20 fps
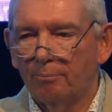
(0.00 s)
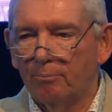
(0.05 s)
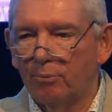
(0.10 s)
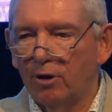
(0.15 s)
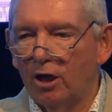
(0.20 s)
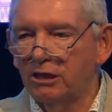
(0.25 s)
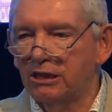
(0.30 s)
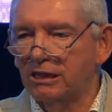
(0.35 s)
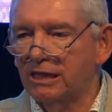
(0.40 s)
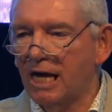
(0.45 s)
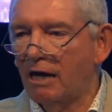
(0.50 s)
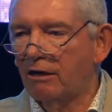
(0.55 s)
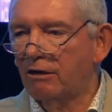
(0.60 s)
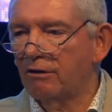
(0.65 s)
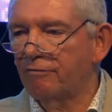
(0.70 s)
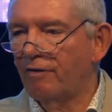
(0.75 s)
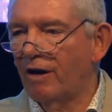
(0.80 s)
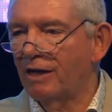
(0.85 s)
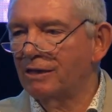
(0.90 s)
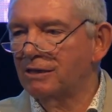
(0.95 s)
Blood
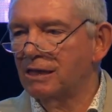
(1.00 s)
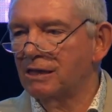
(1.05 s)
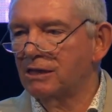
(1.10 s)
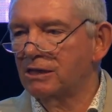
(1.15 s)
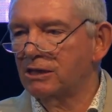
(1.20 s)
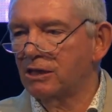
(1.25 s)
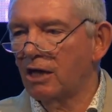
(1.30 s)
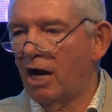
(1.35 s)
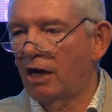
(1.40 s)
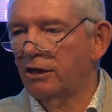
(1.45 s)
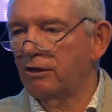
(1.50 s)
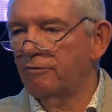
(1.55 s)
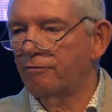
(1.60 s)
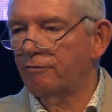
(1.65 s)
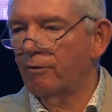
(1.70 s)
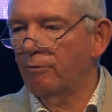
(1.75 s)
sacrifices started